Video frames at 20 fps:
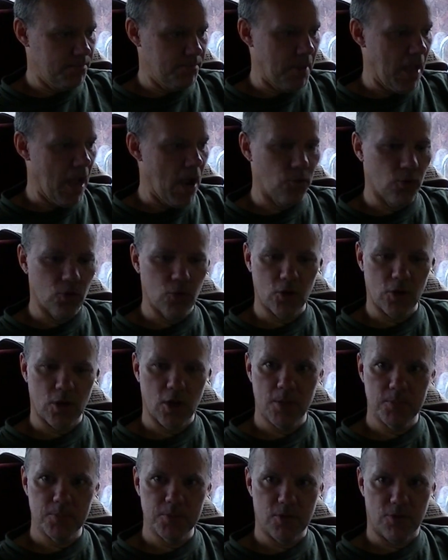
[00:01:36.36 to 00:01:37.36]
power
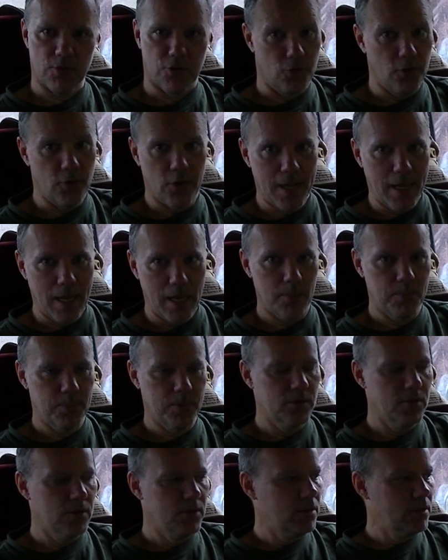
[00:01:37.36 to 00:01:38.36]
hookups, 30 amp,
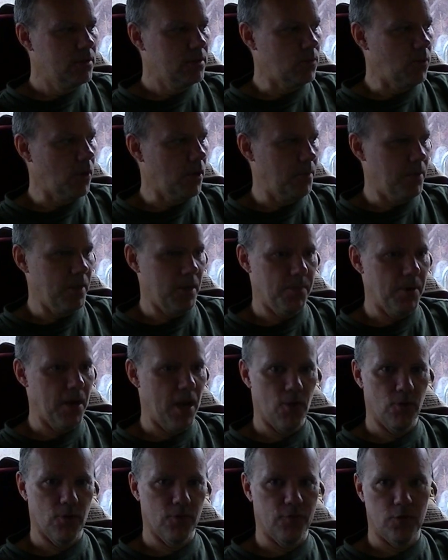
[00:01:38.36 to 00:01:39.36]
quite a bit of
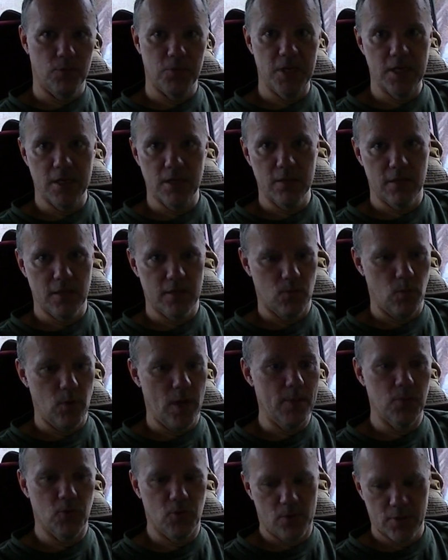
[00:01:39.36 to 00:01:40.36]
power for me, that
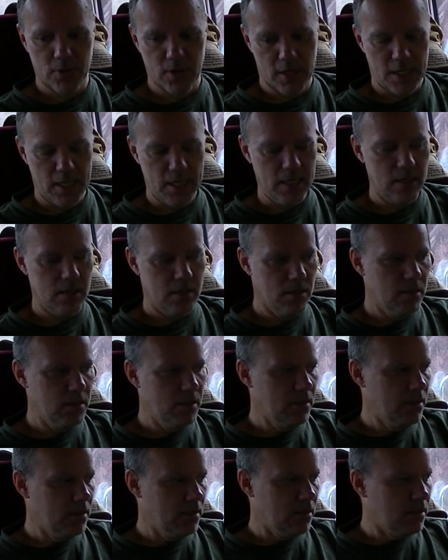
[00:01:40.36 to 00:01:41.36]
way more than I need.
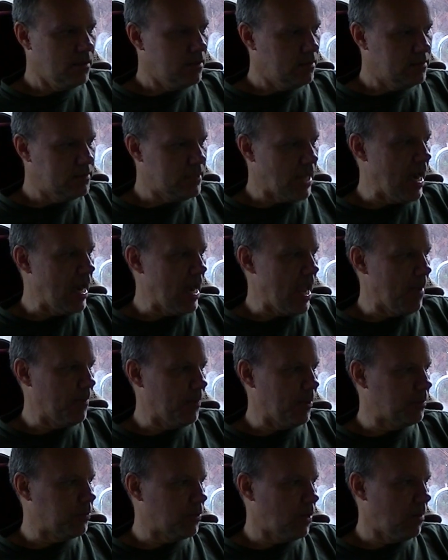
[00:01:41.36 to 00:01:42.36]
10
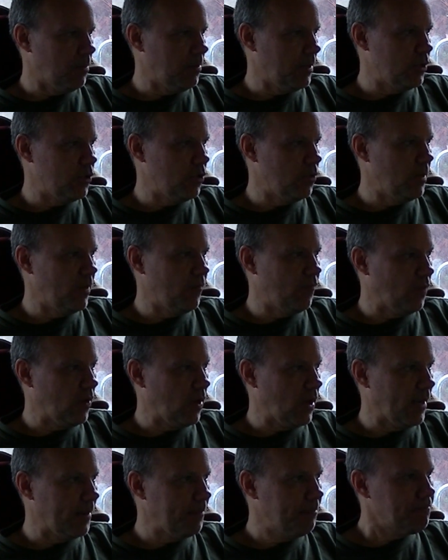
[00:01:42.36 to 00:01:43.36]
amp would probably do me
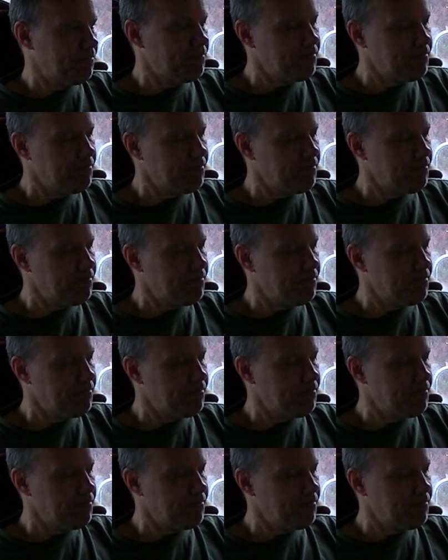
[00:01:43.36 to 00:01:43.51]
fine.